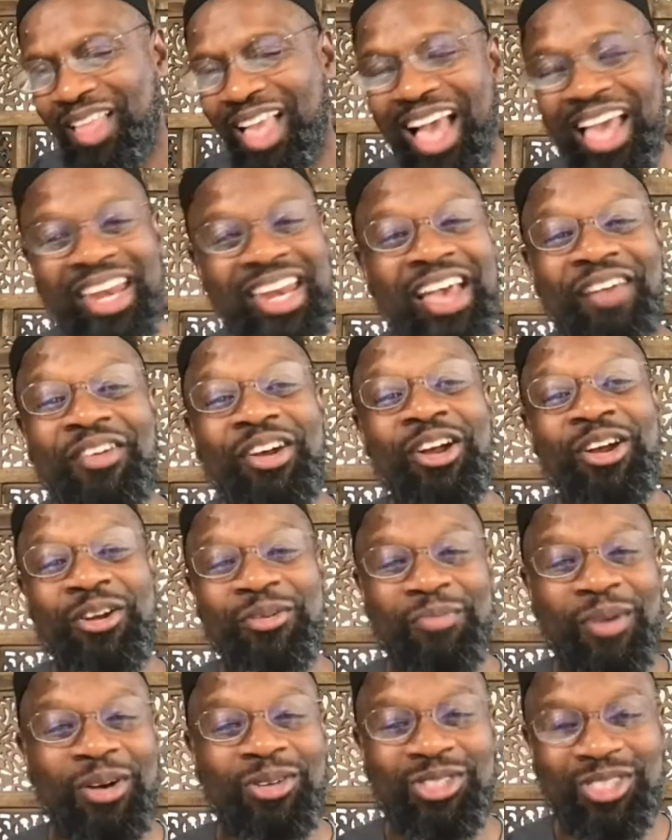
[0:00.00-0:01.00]
I never
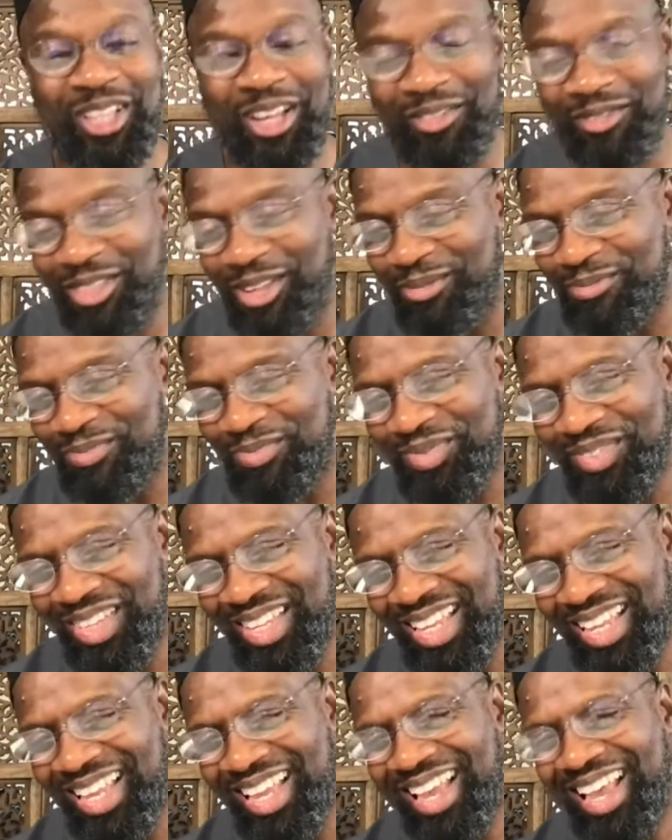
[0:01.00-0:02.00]
heard most of them.
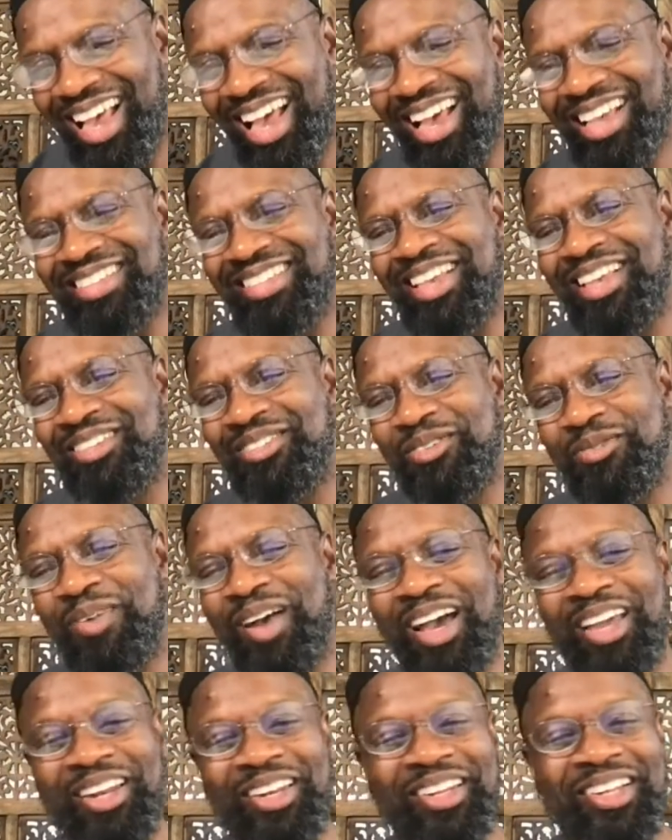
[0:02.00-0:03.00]
I said,
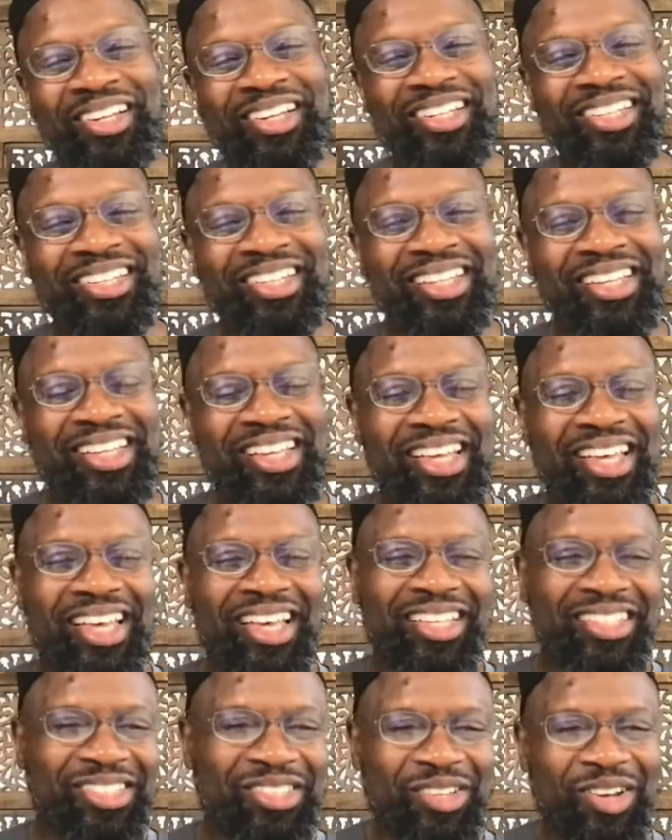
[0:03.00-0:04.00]
SubhanAllah.
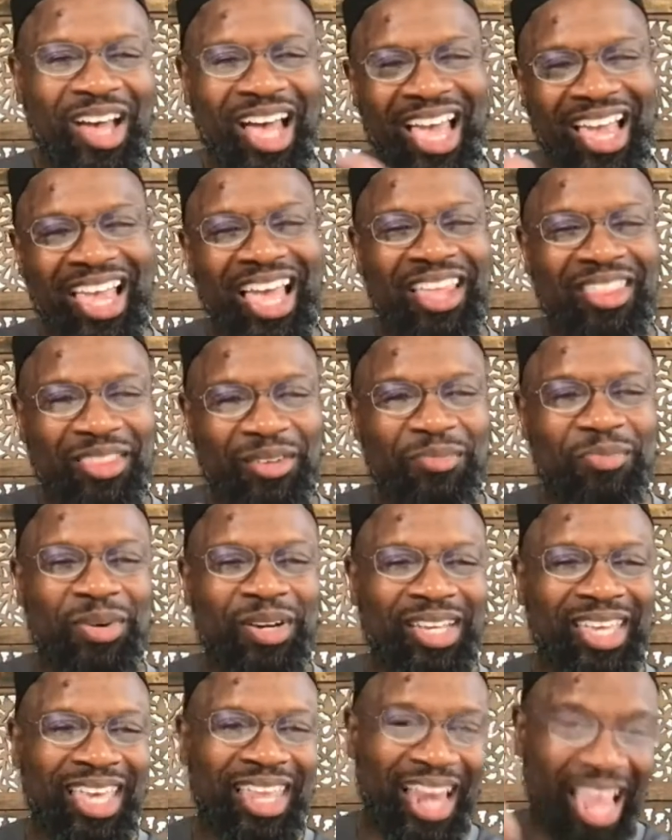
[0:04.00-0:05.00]
So I got the
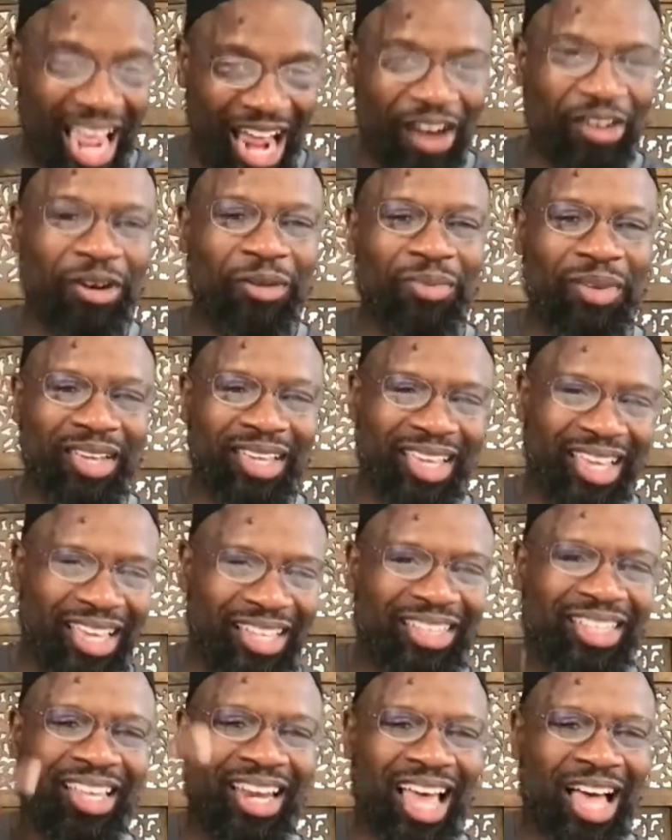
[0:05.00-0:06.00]
book in Arabic,
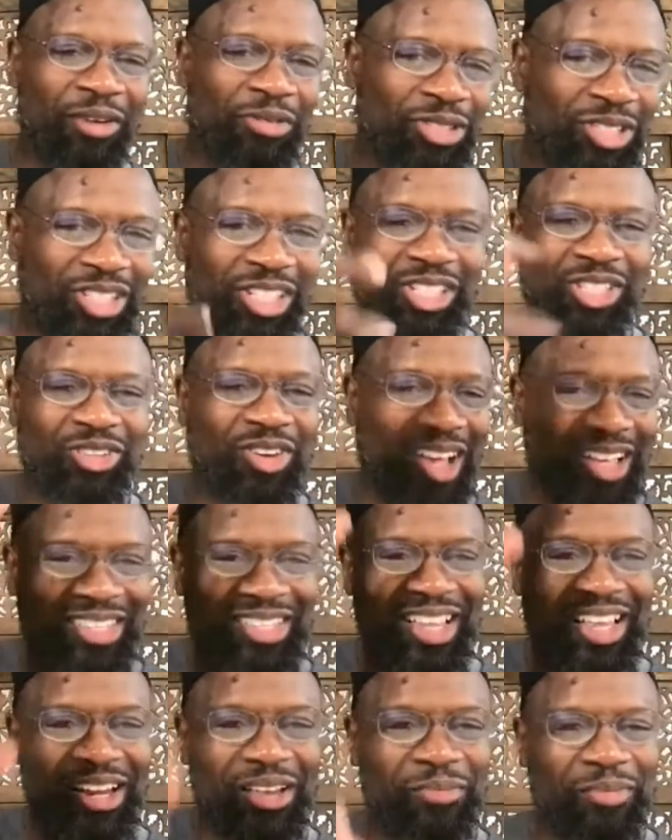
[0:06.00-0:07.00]
and then I was just
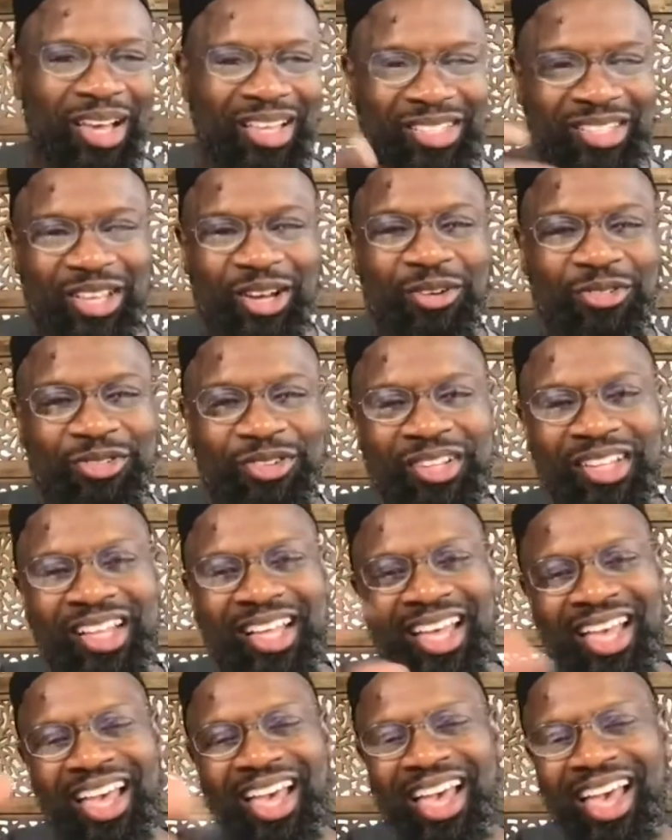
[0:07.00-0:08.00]
translating myself.
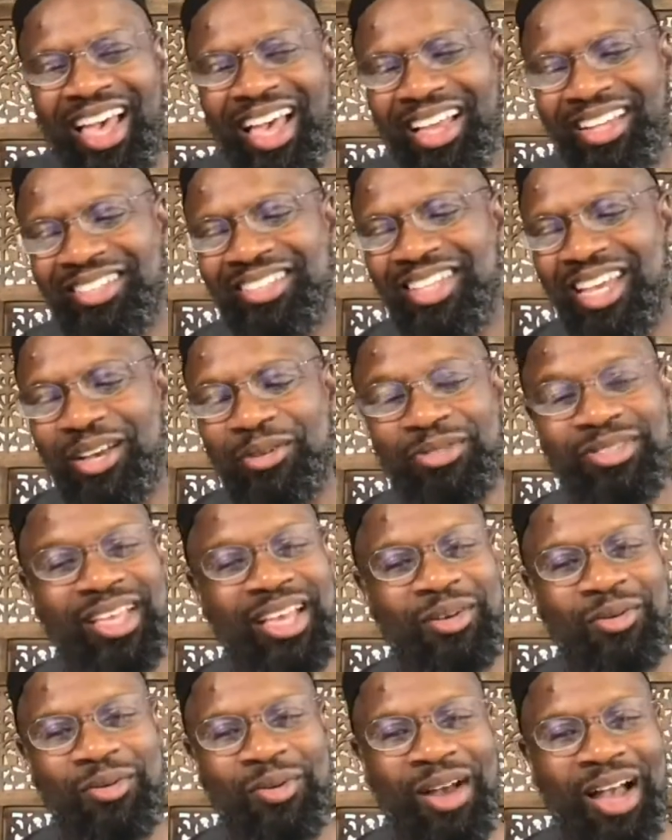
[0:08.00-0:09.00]
And Sheikh was
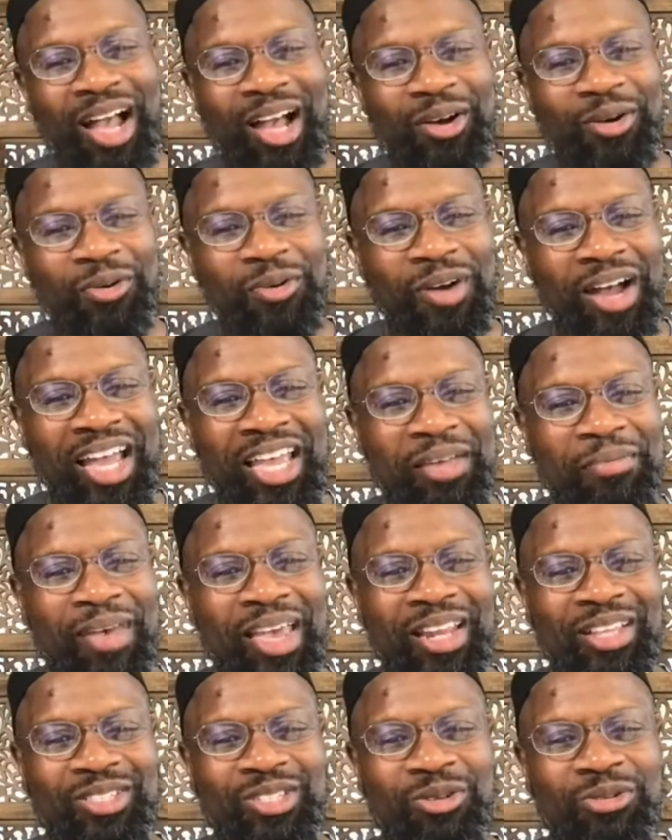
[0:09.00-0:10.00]
like, wow, why he
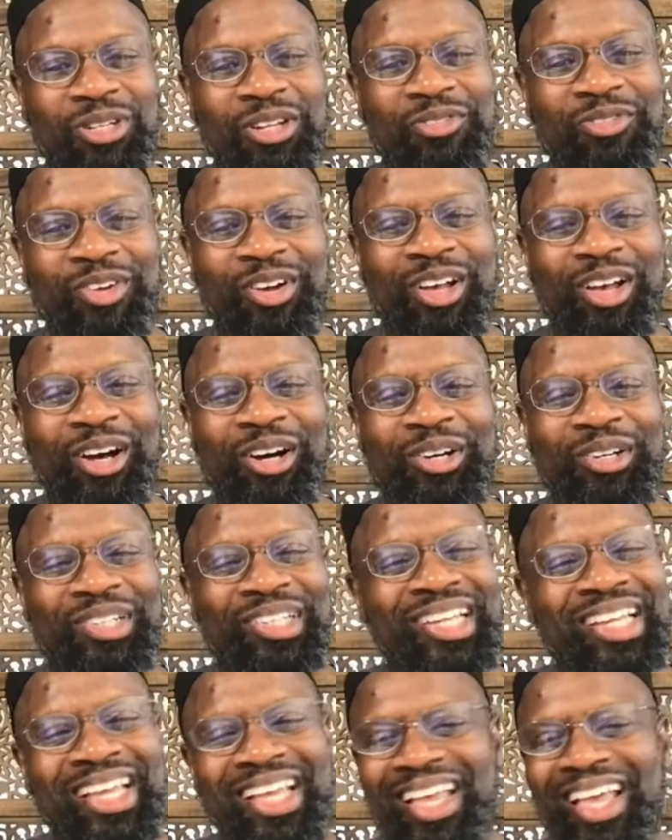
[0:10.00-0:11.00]
made it so difficult?
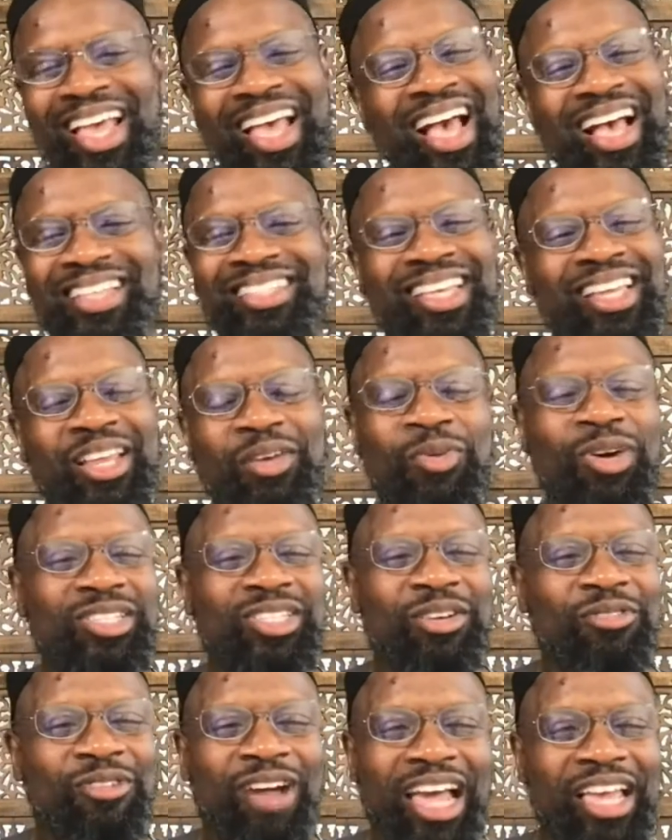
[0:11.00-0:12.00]
I said, he
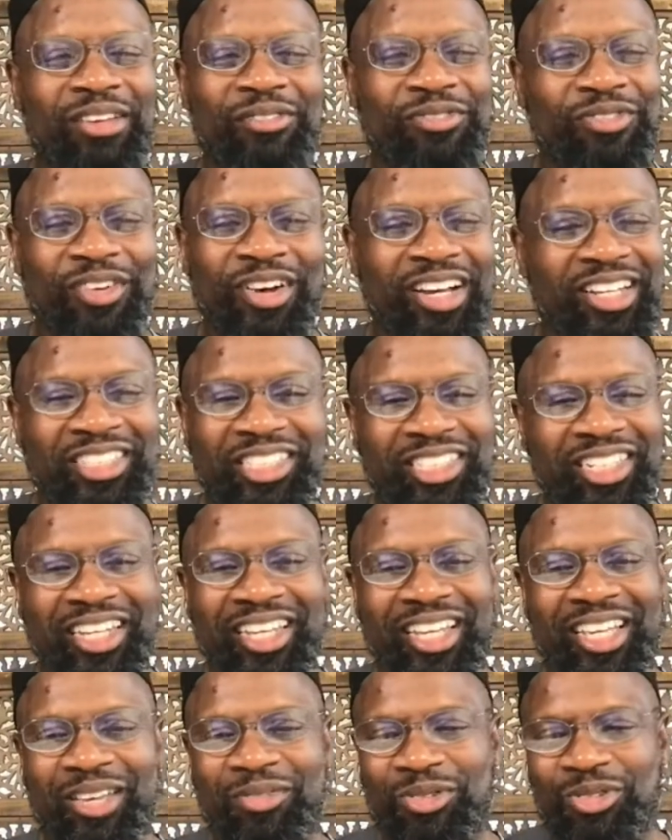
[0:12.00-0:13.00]
wasn't writing for us,
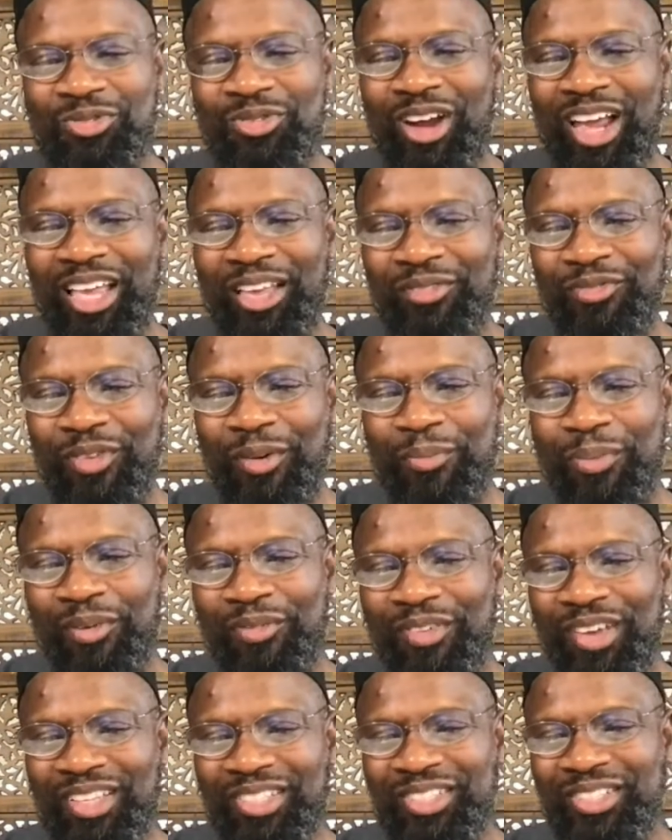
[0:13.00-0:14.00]
Sheikh. He was writing for
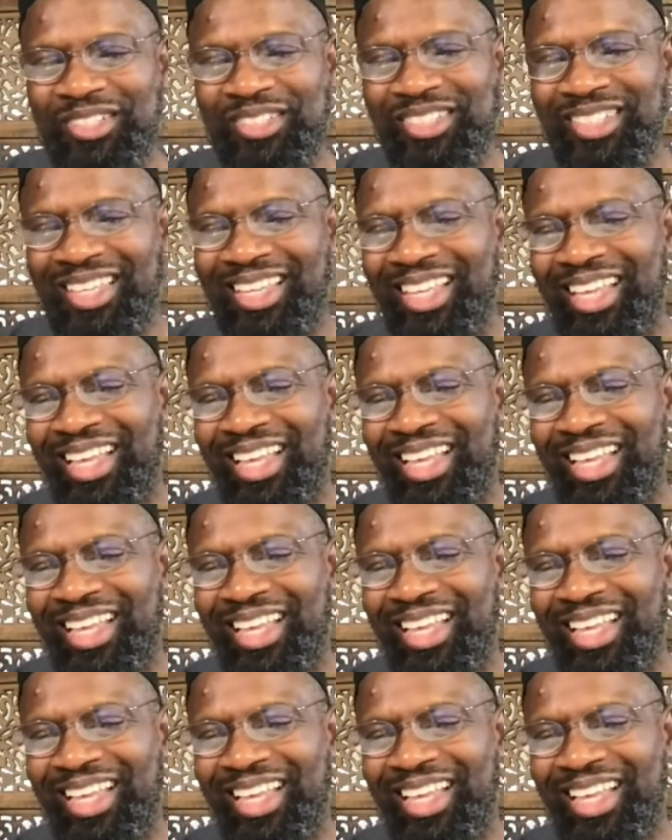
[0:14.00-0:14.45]
professors.